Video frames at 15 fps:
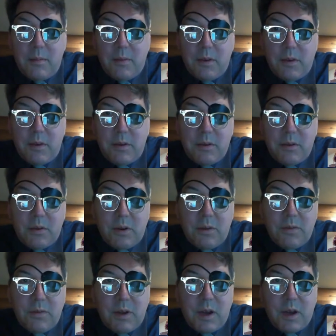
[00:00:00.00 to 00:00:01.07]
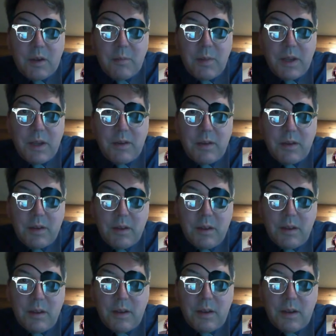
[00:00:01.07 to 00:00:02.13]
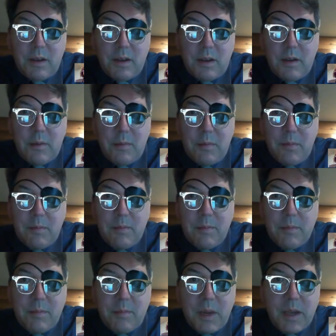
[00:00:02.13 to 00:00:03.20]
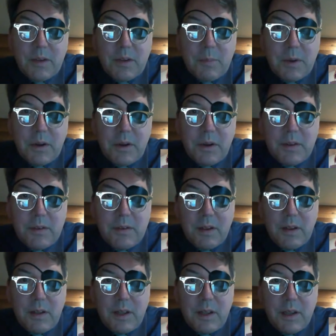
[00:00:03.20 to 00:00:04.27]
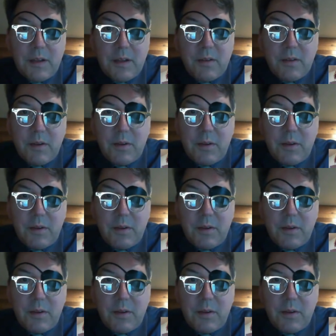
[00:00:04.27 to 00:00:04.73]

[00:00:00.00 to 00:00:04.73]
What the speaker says: to sort of augment my experience online. So